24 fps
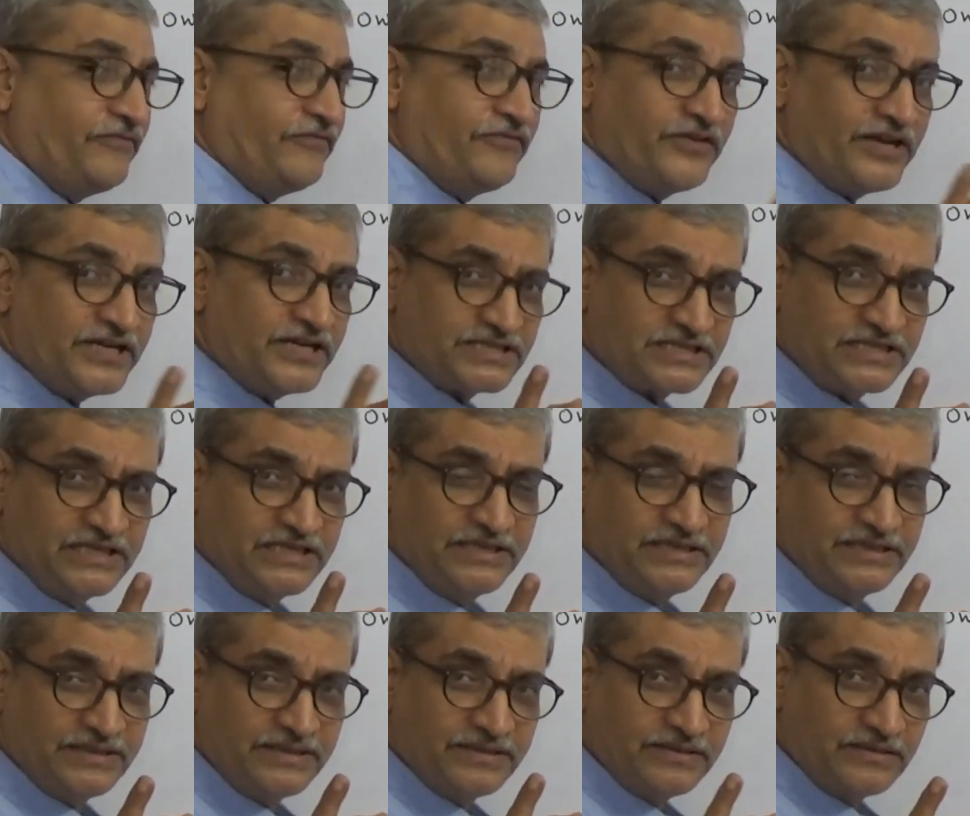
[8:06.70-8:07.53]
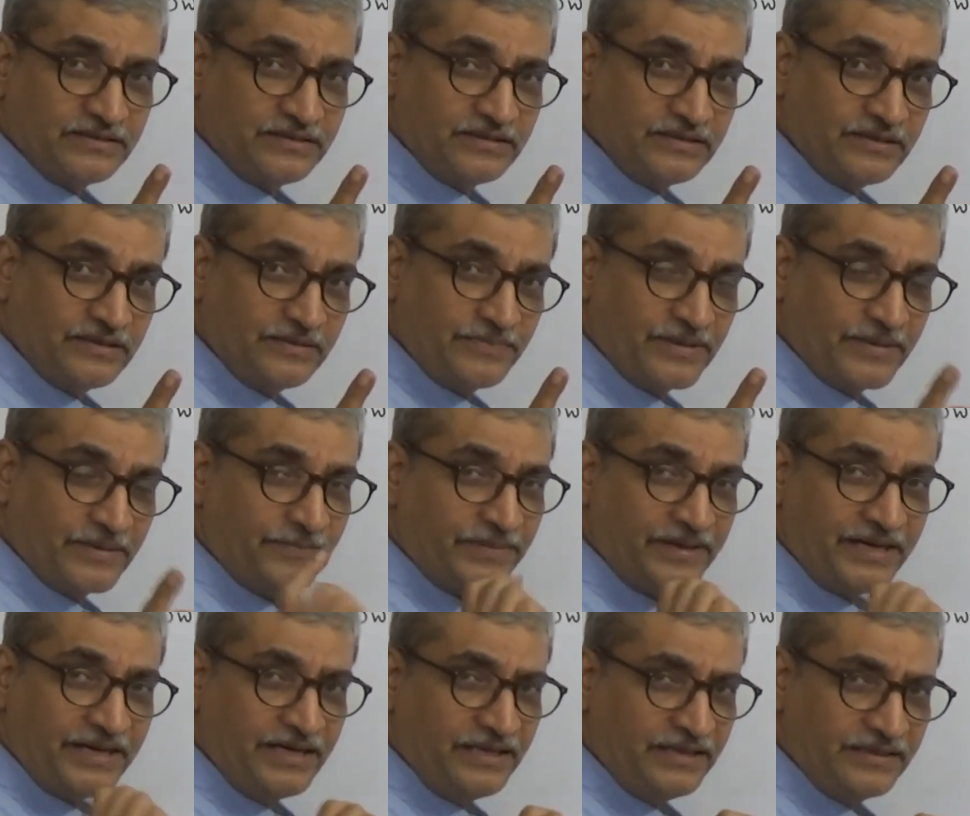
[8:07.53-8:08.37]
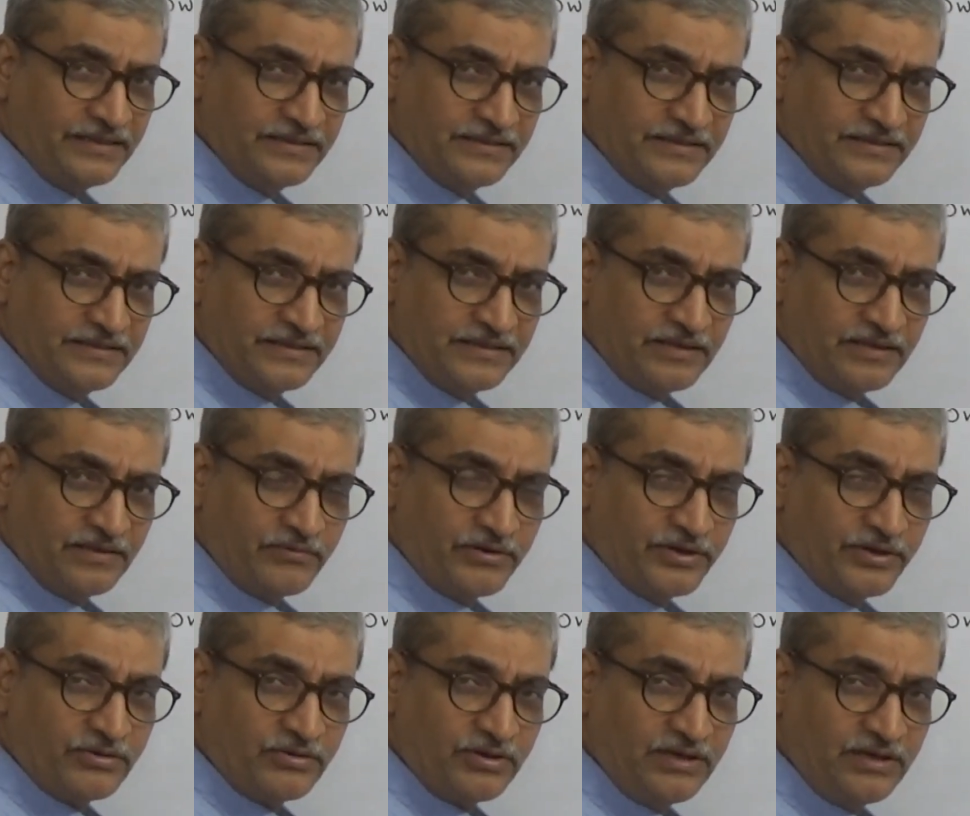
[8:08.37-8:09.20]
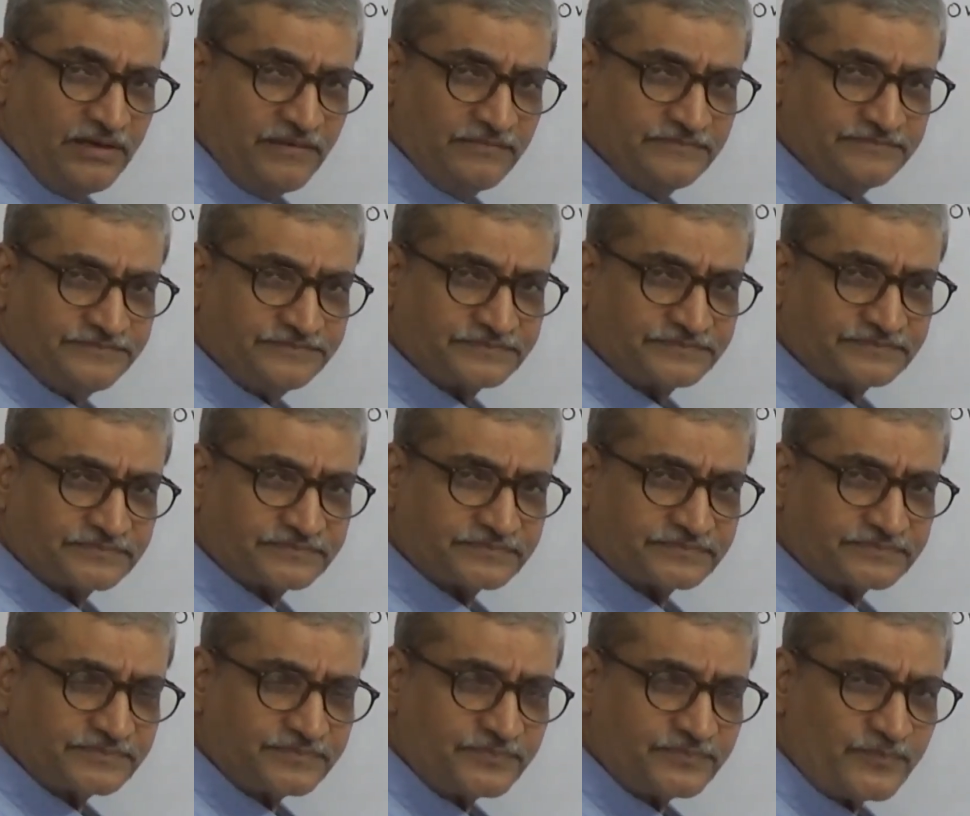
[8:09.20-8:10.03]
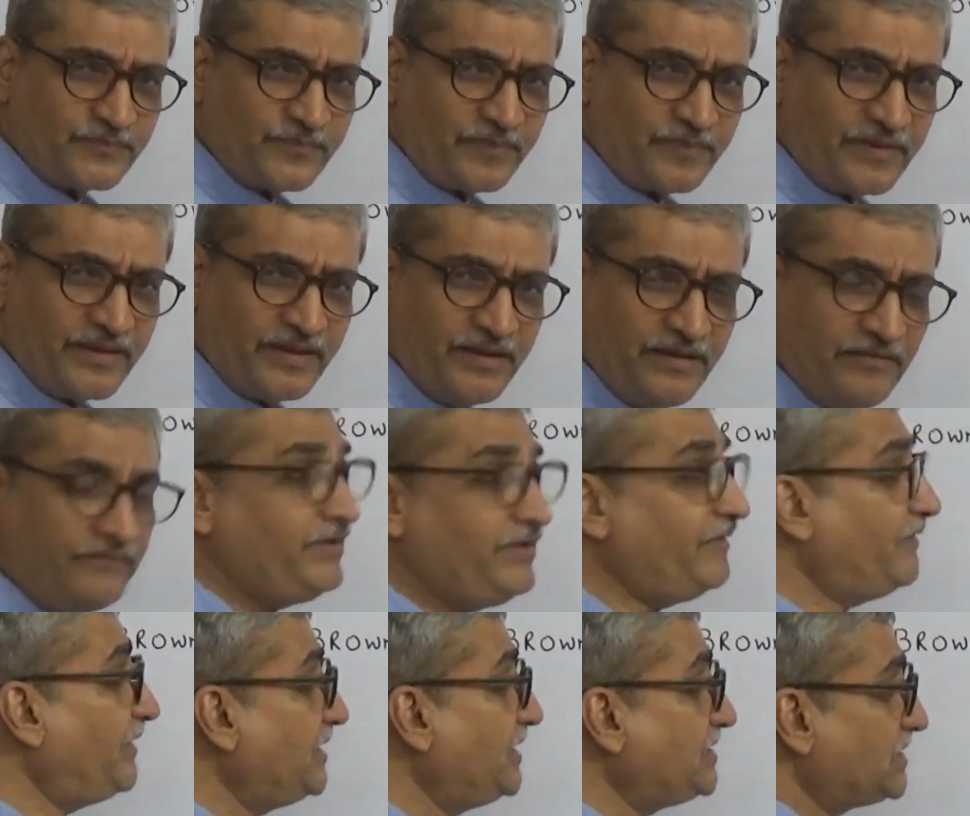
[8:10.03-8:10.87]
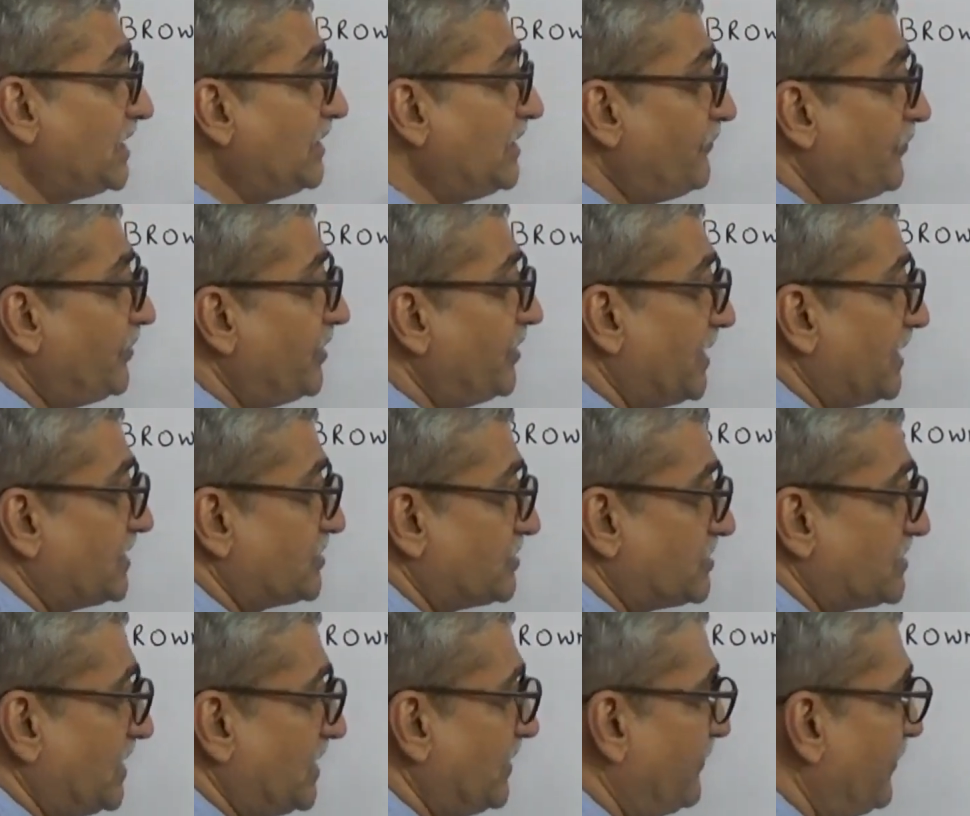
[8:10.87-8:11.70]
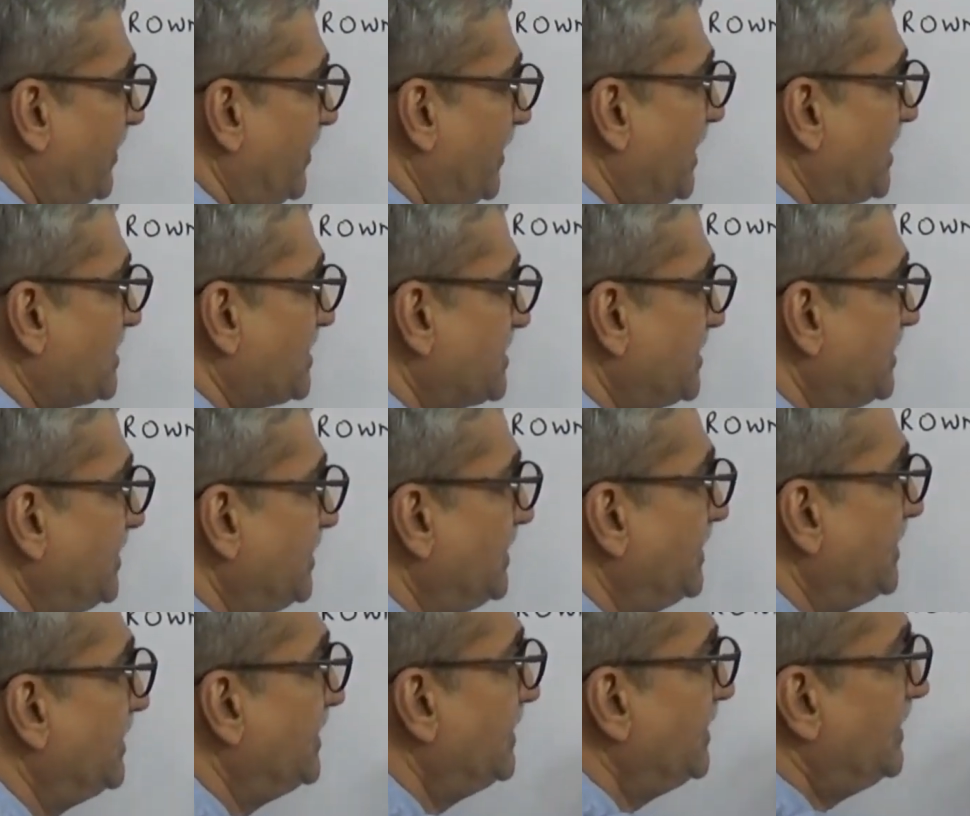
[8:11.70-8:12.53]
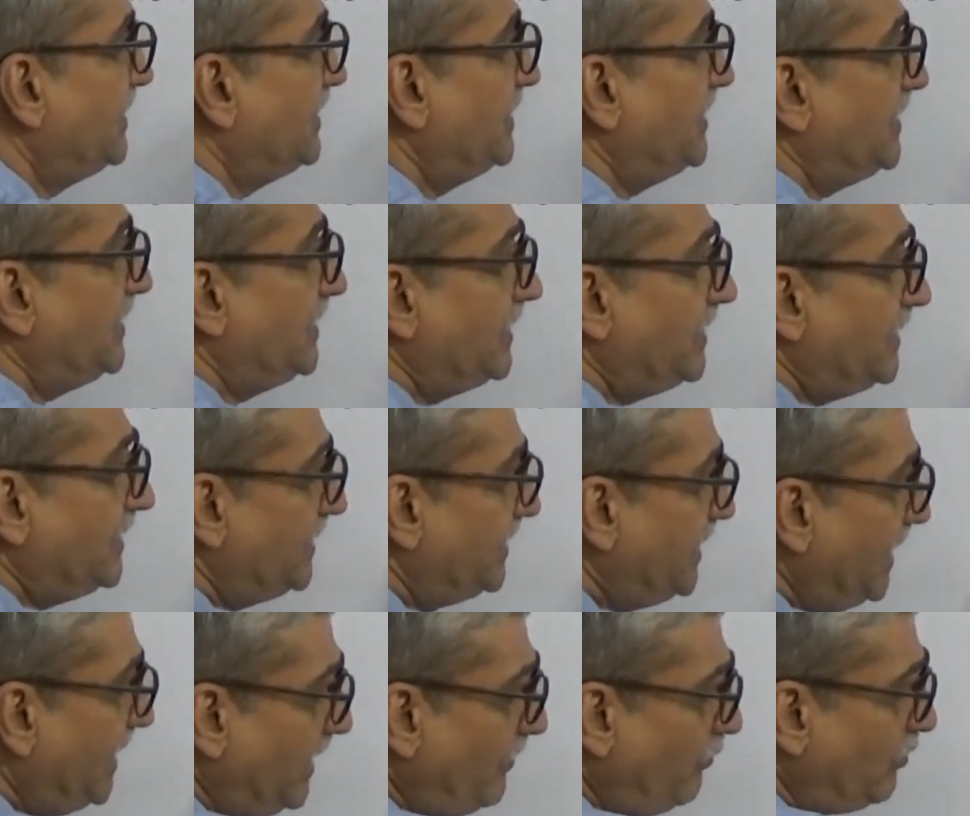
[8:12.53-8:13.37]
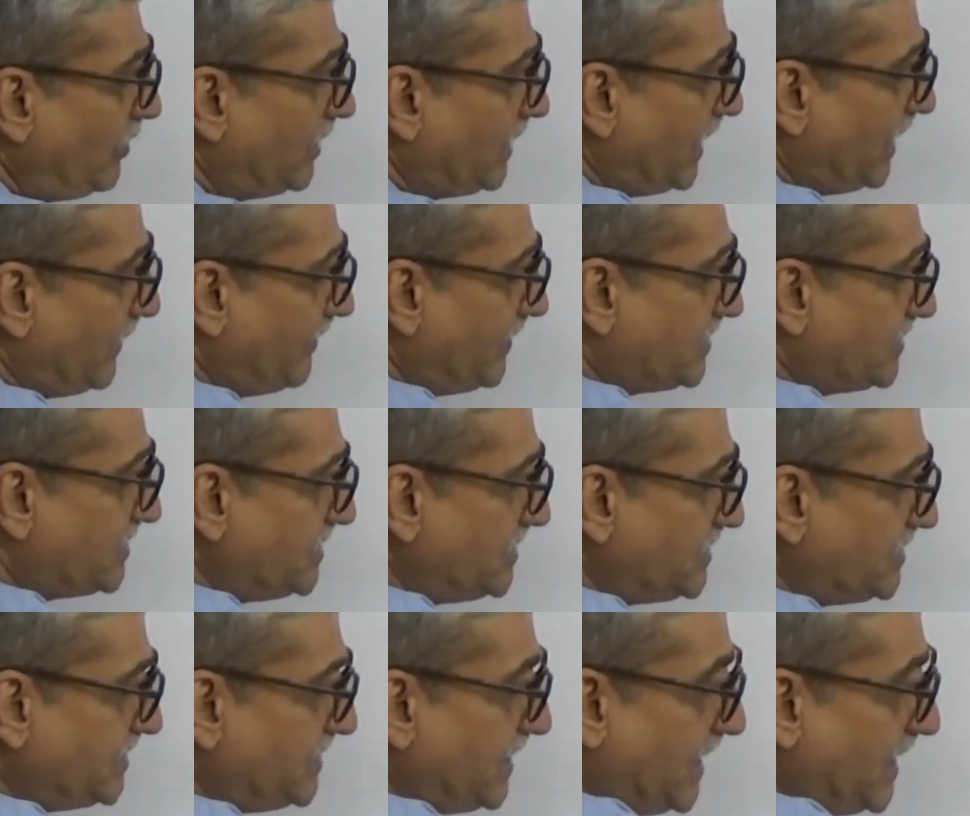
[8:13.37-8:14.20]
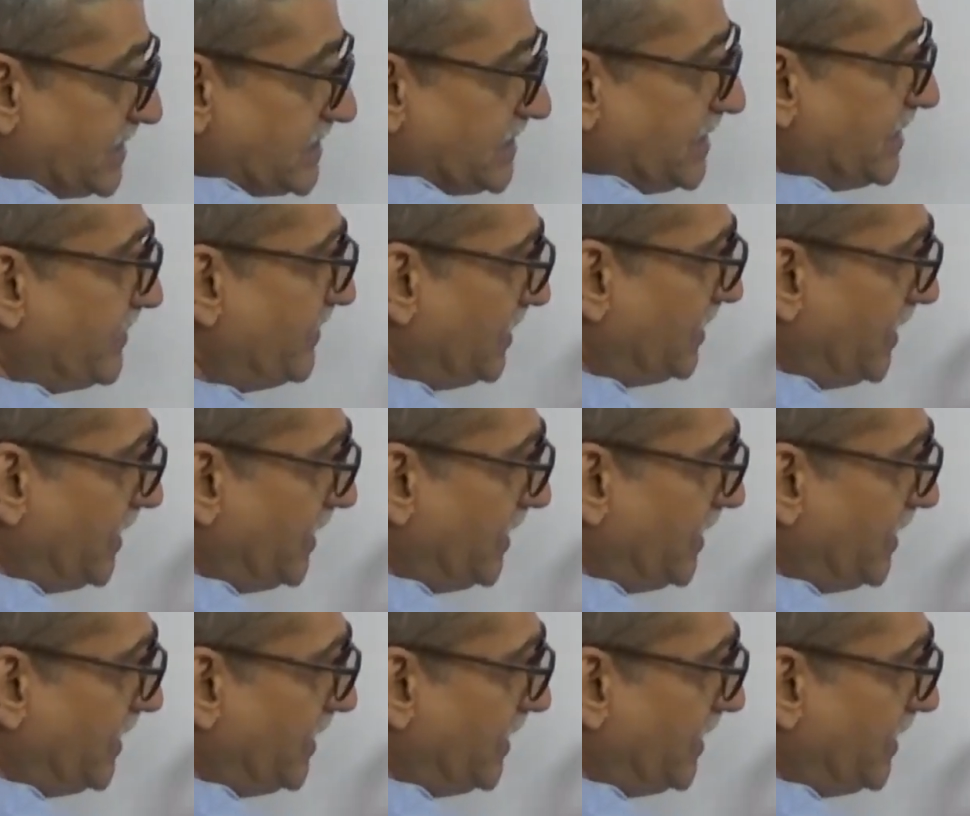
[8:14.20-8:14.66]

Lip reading: freshly prepared, what do you call? We have added sulfuric acid. So sulfuric acid, then what happens is, in the acidic,